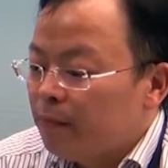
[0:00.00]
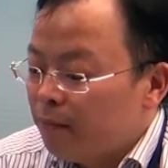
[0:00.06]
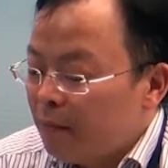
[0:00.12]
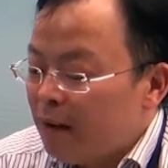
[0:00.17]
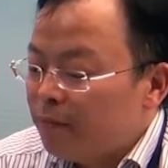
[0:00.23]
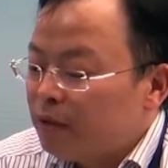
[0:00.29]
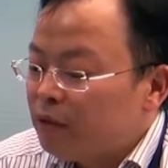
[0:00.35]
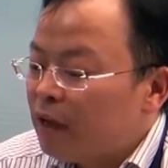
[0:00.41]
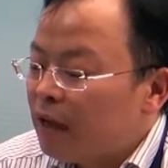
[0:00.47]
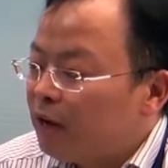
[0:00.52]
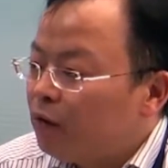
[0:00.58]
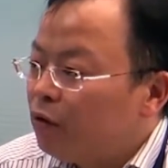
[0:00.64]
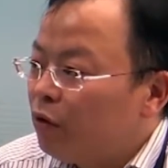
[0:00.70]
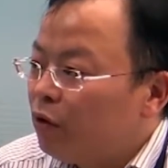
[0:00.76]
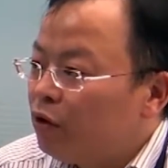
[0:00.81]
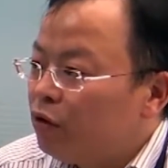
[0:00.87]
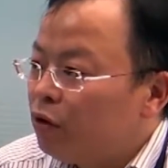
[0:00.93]
MEMS
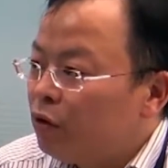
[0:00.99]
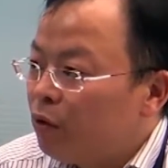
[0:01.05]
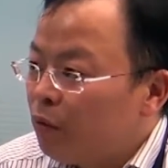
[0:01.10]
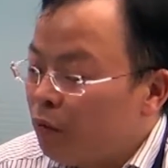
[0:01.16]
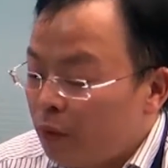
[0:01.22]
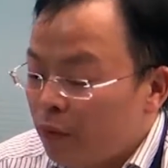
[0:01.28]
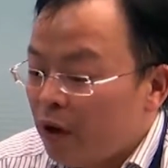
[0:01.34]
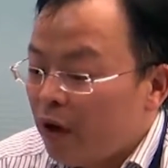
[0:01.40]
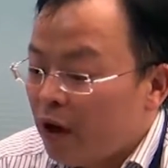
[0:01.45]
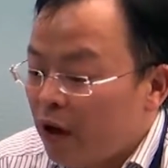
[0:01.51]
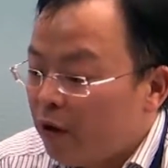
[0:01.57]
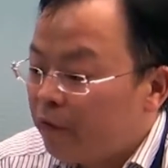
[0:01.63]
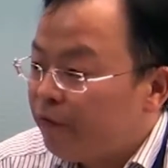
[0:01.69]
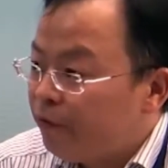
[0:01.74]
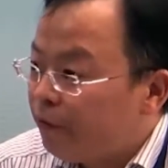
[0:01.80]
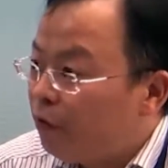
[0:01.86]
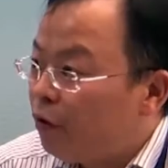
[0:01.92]
technology will
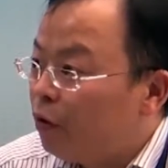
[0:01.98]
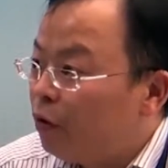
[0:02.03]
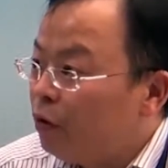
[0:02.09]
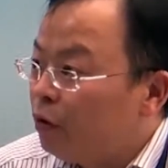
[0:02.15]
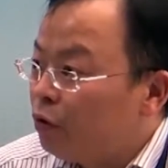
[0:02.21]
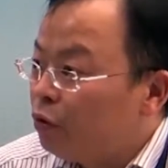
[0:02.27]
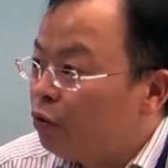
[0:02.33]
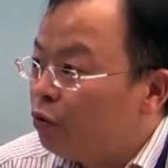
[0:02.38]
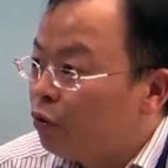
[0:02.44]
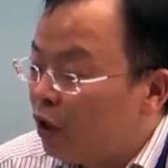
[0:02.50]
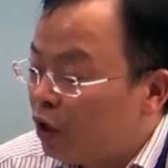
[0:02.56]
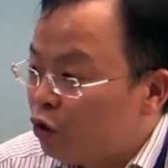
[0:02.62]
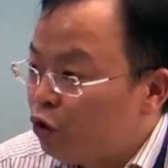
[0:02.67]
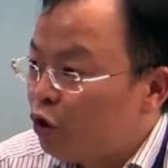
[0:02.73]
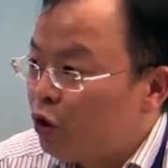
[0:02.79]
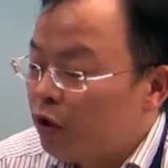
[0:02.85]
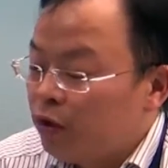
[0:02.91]
helpful to
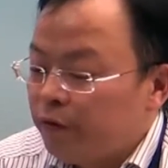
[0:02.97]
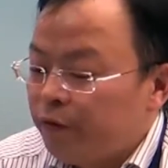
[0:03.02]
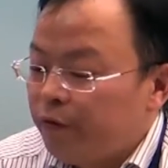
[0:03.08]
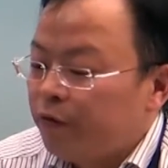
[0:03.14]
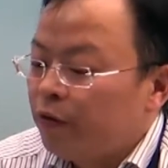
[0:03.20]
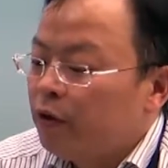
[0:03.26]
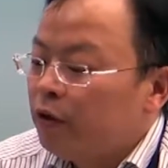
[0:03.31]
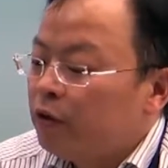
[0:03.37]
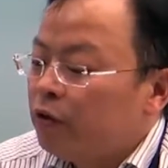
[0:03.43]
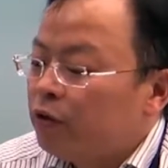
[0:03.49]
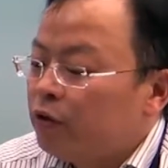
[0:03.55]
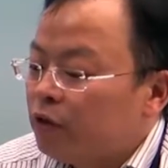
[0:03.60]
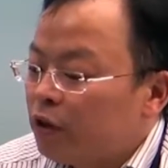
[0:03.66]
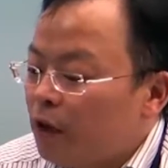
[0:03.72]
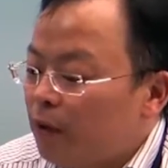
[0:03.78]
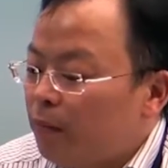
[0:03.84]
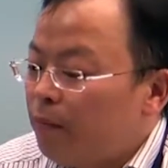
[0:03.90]
achieve
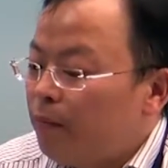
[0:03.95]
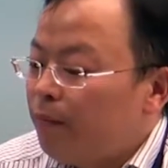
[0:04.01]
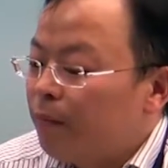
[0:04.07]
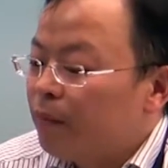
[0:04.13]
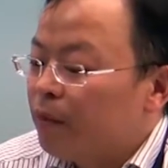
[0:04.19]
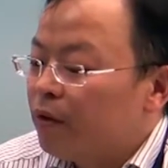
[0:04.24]
some